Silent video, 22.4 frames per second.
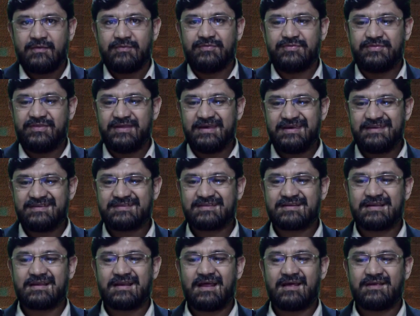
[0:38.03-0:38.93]
These
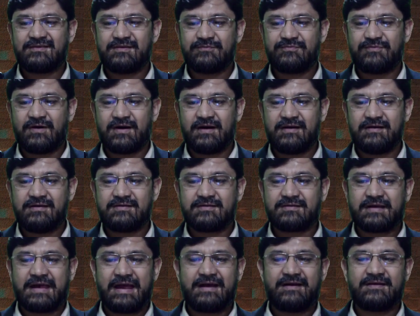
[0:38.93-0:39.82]

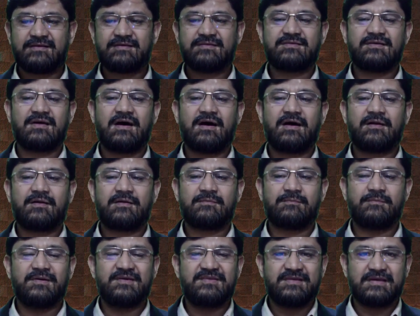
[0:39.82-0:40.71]
classified categories are
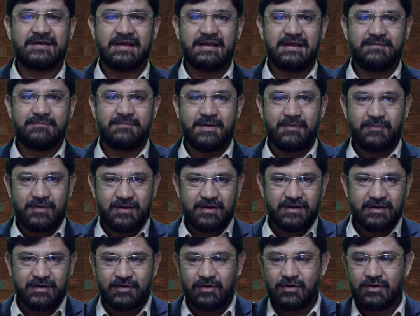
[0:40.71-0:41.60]
basically memory
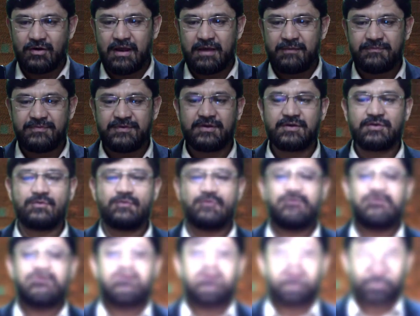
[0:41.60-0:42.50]
recall
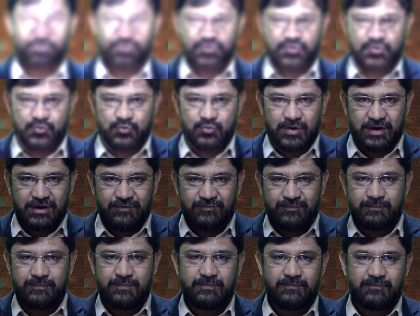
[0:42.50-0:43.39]
MCQs, true
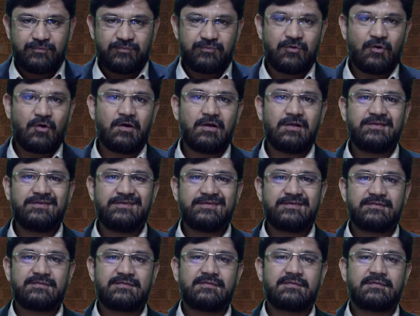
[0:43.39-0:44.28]
and
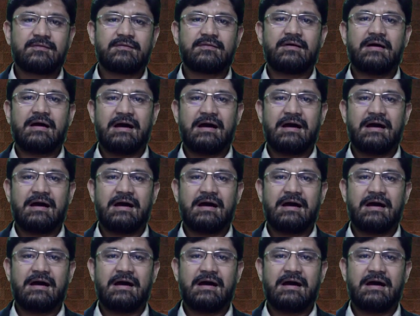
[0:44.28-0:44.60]
false.